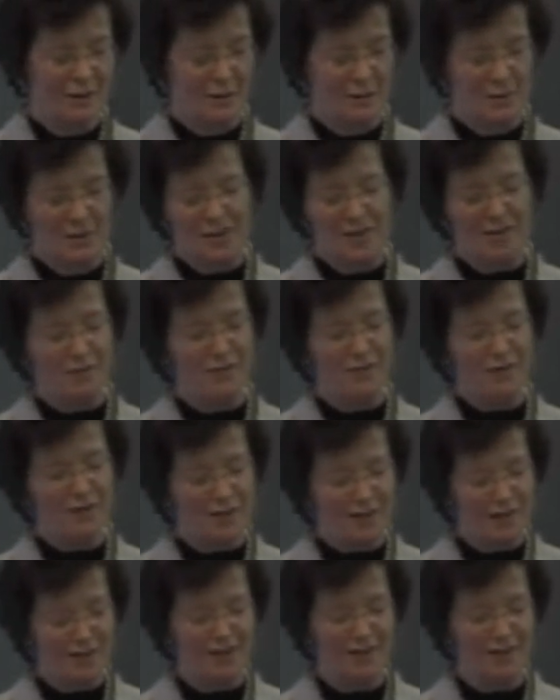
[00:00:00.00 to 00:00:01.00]
We have
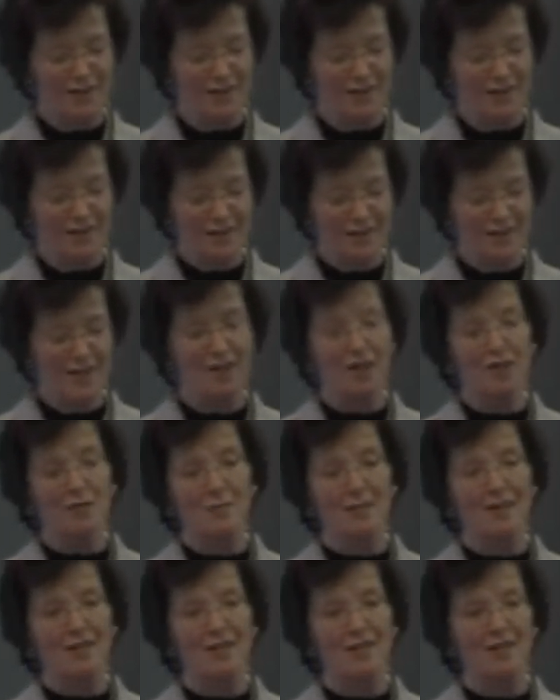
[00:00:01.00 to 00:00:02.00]
forgotten how to
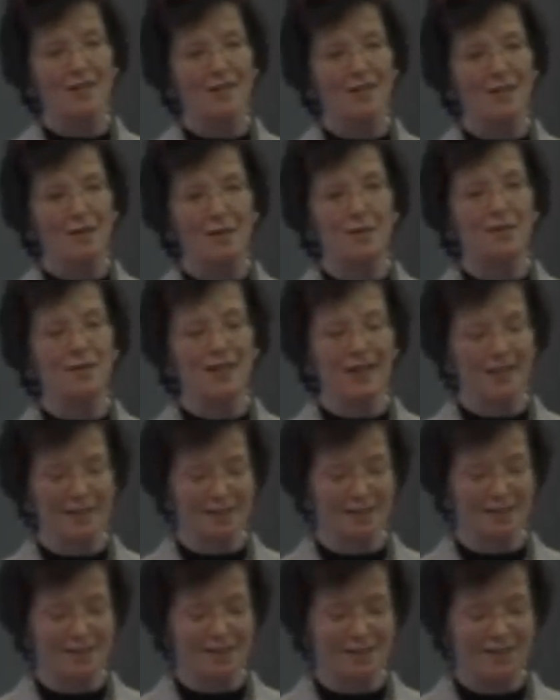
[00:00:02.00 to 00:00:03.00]
be good
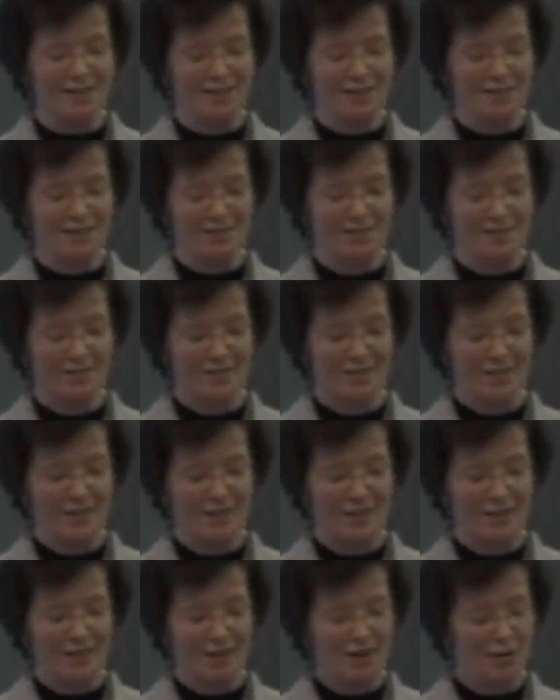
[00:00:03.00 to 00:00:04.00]
guests,
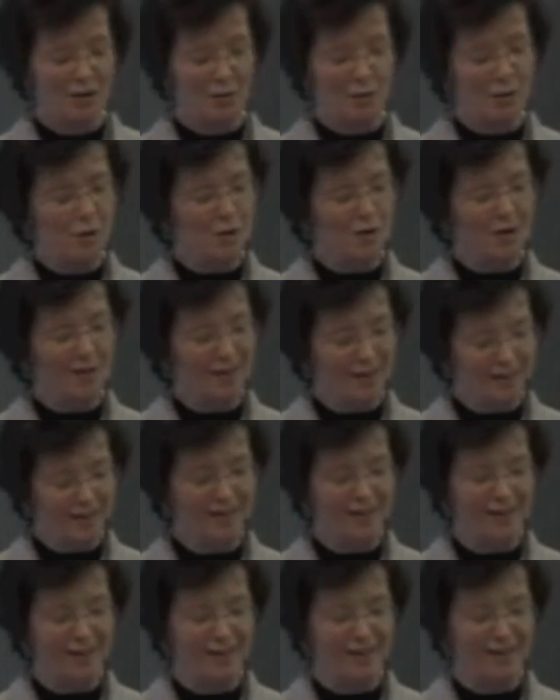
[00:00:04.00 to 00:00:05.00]
how to walk
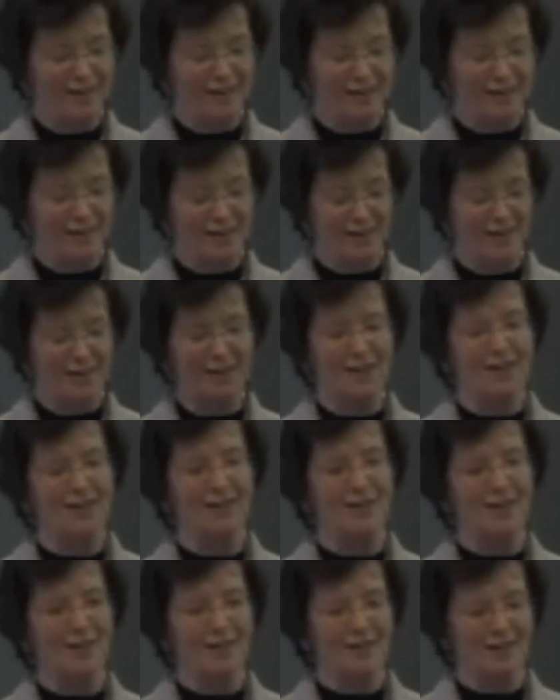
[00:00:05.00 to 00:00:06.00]
lightly on the
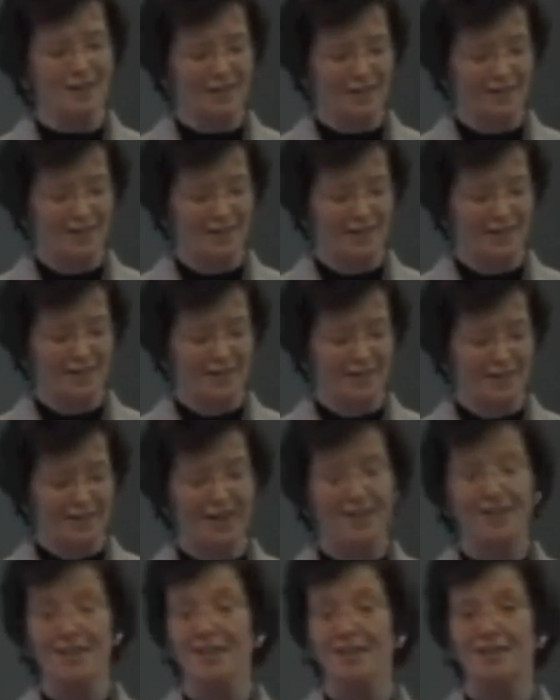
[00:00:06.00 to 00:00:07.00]
earth,
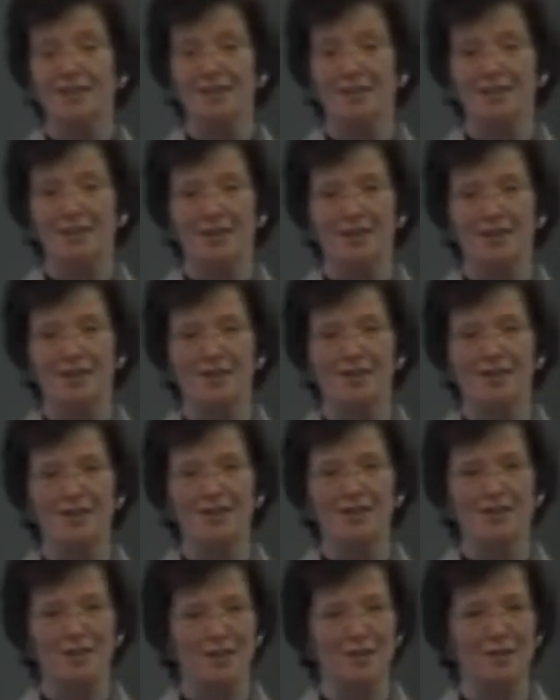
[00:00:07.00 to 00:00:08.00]
as other creatures
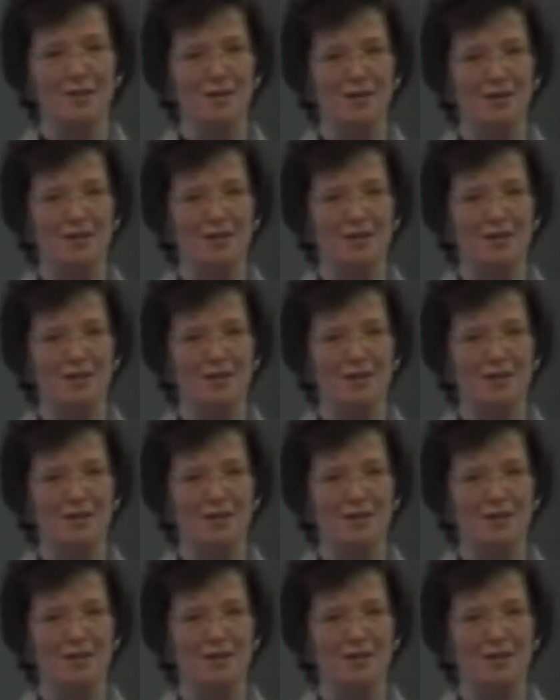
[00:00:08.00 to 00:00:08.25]
do.